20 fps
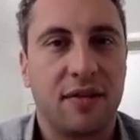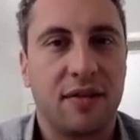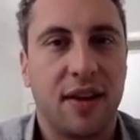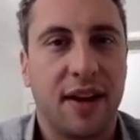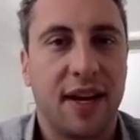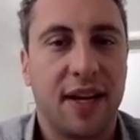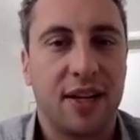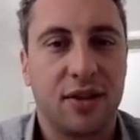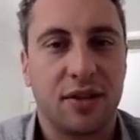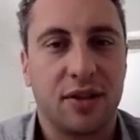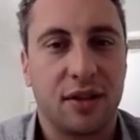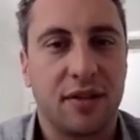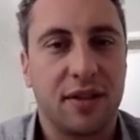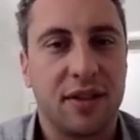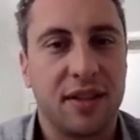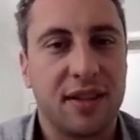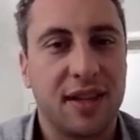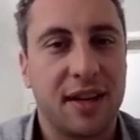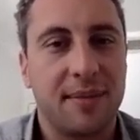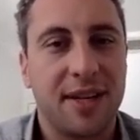financial
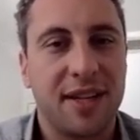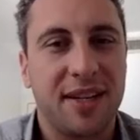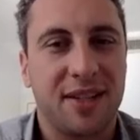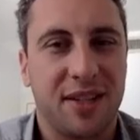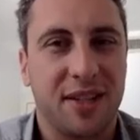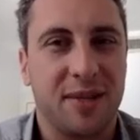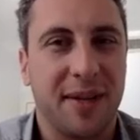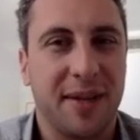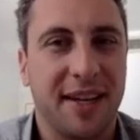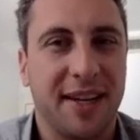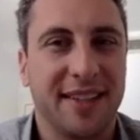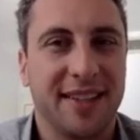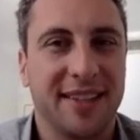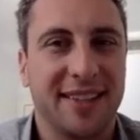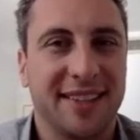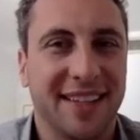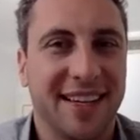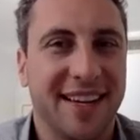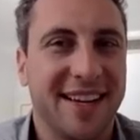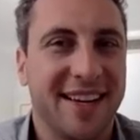services companies, just
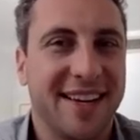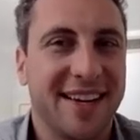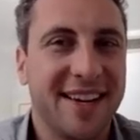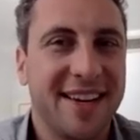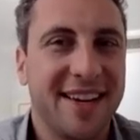because like